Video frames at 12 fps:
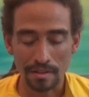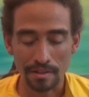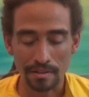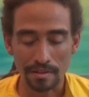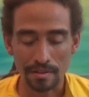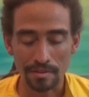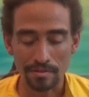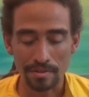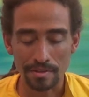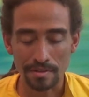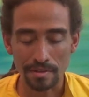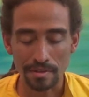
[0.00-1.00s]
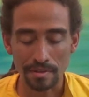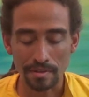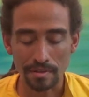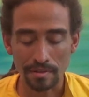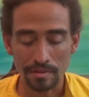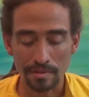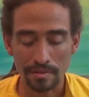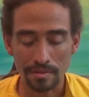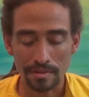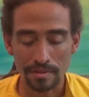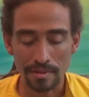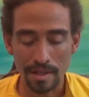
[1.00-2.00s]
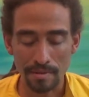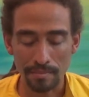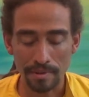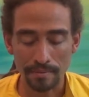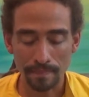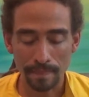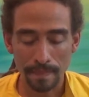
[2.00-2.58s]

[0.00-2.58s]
It's an interesting statement,